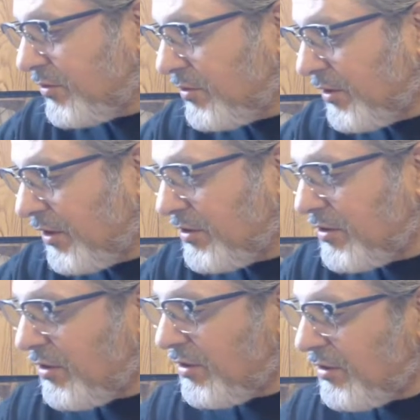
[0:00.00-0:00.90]
He's
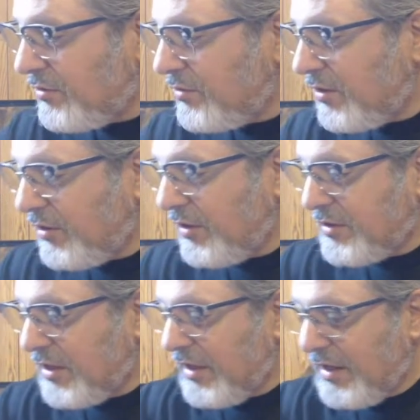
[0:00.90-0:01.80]
gone. Oh, he's
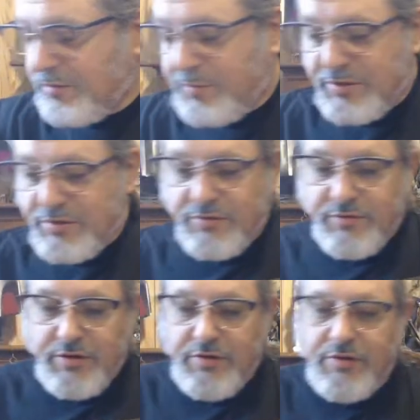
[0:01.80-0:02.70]
got a las pistol.
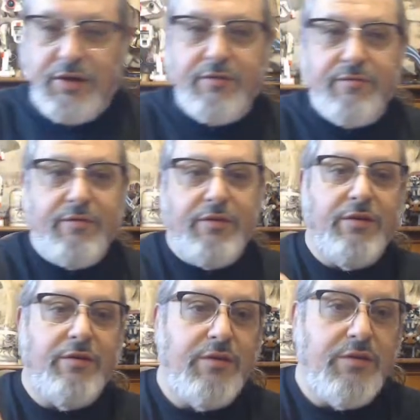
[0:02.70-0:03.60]
Okay.
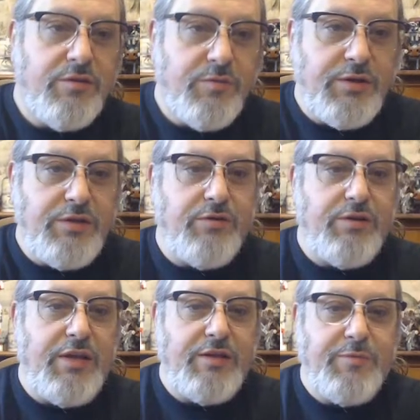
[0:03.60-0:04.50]
So we can do a
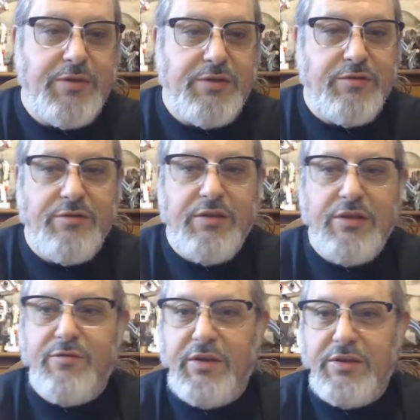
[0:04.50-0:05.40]
las pistol. Let's
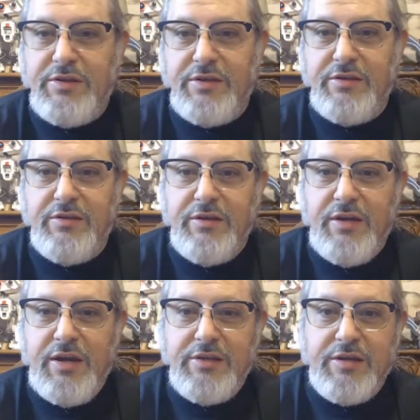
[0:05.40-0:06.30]
face it,
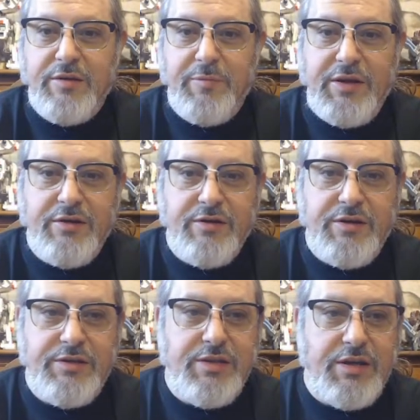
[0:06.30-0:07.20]
as a commander,
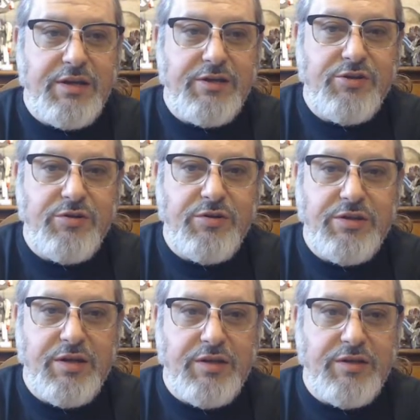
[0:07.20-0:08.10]
he's not going to shoot a
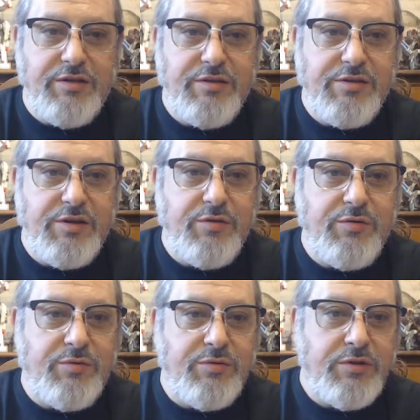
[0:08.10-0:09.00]
ton. So
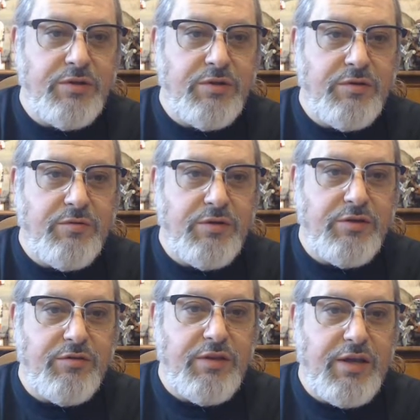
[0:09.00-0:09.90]
we're going to do a
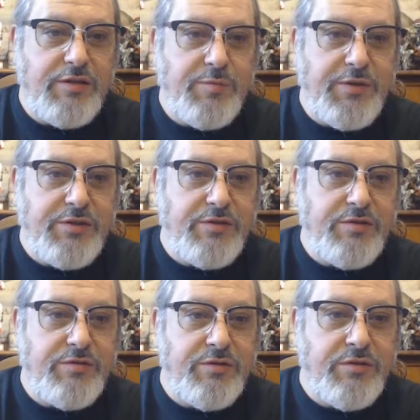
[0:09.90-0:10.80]
las
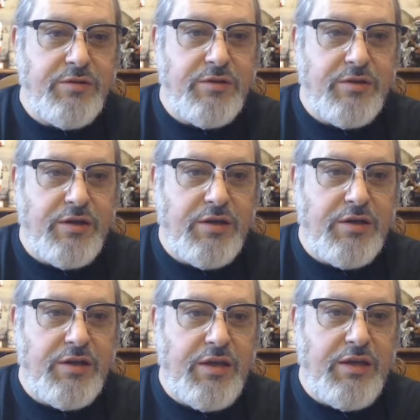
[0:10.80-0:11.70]
pistol.
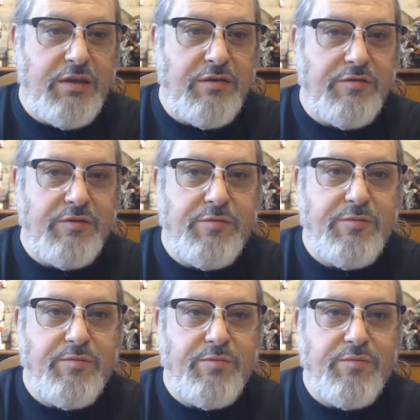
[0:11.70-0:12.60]
He gives,
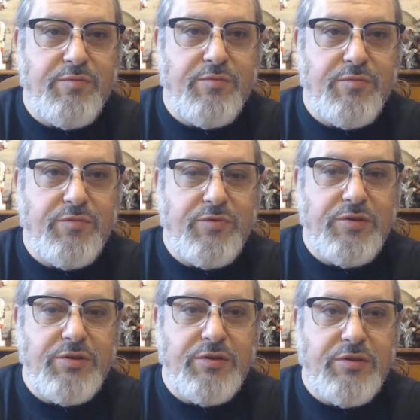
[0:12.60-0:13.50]

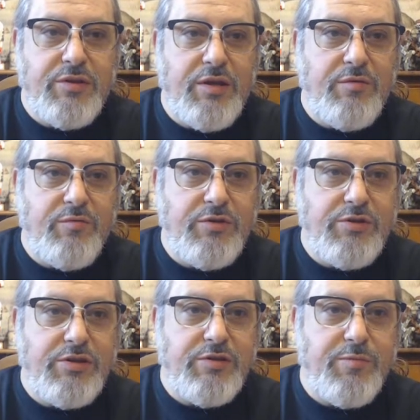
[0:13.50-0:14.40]
and let's
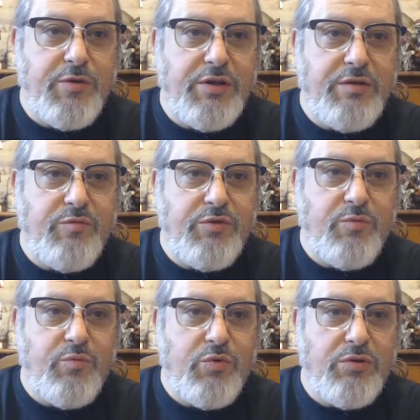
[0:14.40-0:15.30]
just mark him with the
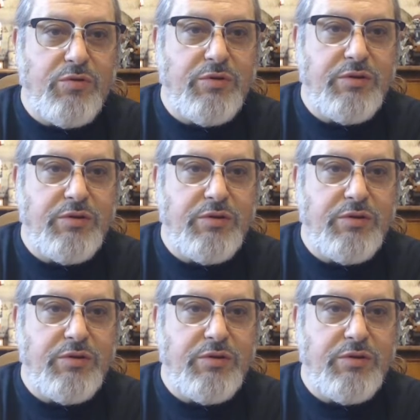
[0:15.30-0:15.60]
warlord.